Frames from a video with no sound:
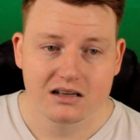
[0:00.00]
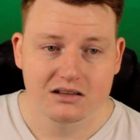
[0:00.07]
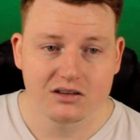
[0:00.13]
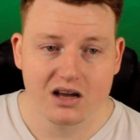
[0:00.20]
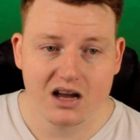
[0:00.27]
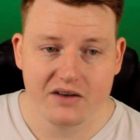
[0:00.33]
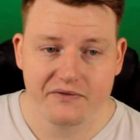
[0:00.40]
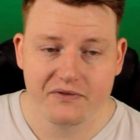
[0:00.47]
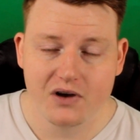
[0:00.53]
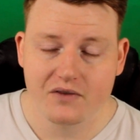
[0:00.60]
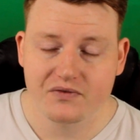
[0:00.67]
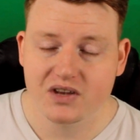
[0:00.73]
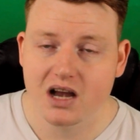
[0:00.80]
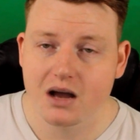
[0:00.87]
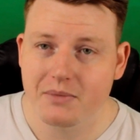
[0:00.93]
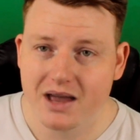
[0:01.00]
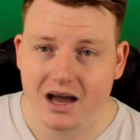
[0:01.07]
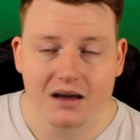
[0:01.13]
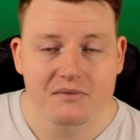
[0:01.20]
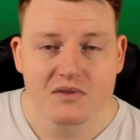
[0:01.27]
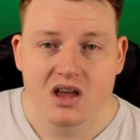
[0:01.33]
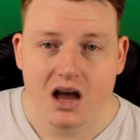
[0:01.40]
Live 5 to come
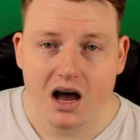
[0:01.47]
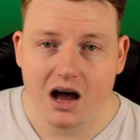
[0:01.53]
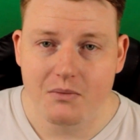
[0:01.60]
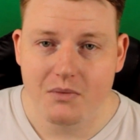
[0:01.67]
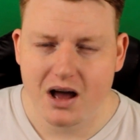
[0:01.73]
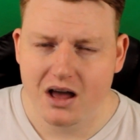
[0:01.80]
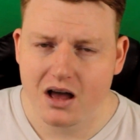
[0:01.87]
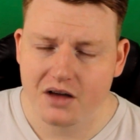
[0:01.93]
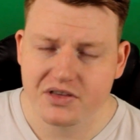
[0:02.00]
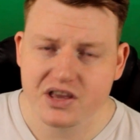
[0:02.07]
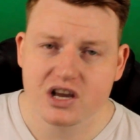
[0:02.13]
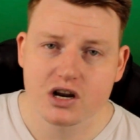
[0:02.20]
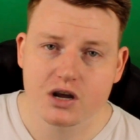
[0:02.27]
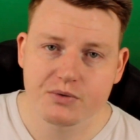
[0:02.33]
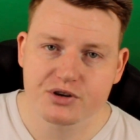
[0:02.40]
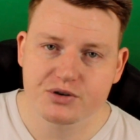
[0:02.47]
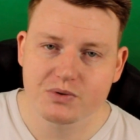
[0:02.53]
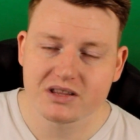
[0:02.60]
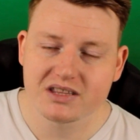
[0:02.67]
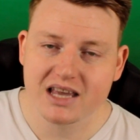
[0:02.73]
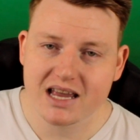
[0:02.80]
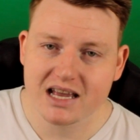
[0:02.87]
out. Um, I, I, think I know which
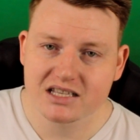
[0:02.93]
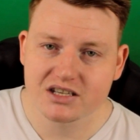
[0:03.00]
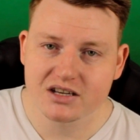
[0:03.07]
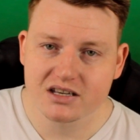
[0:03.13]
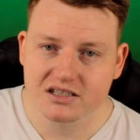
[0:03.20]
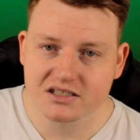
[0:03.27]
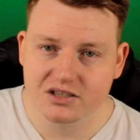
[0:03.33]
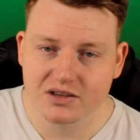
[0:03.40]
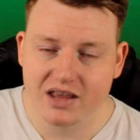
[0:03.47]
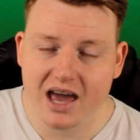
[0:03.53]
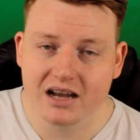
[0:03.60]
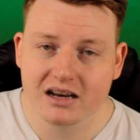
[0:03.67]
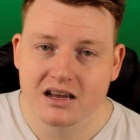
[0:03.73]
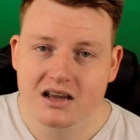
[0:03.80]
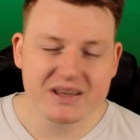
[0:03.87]
one the answer is to that.